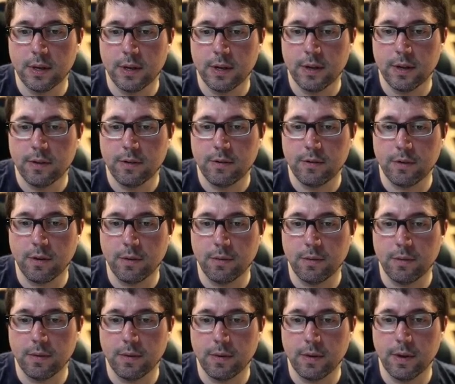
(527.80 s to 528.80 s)
So
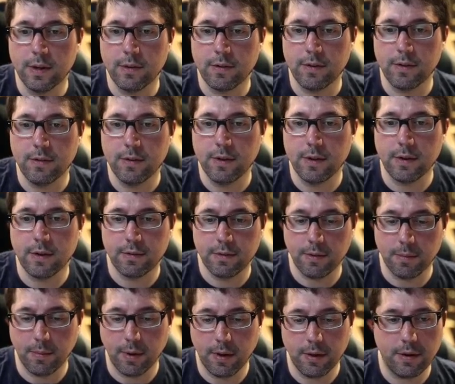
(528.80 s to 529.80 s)
let's consider some
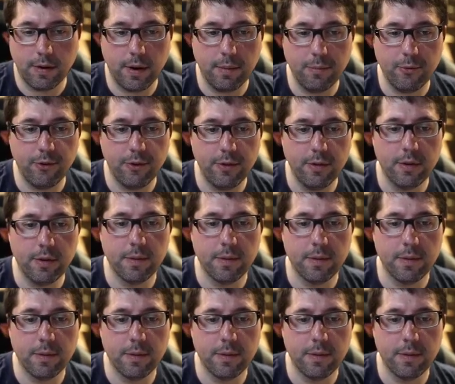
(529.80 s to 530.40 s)
other option,